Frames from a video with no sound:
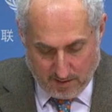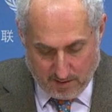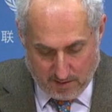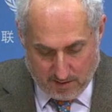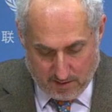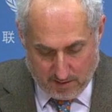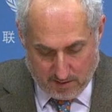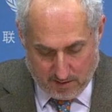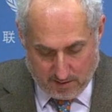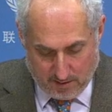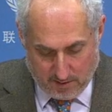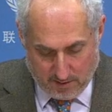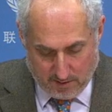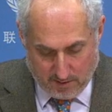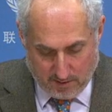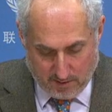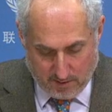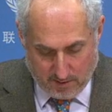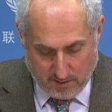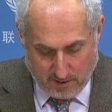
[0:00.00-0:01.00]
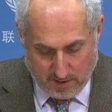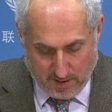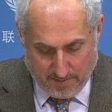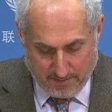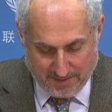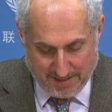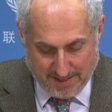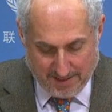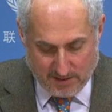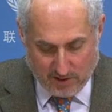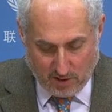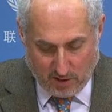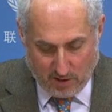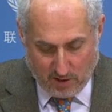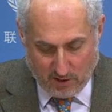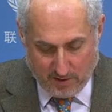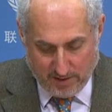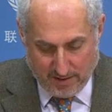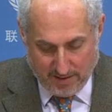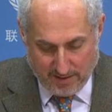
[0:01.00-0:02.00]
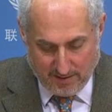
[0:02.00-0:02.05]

uh, an update on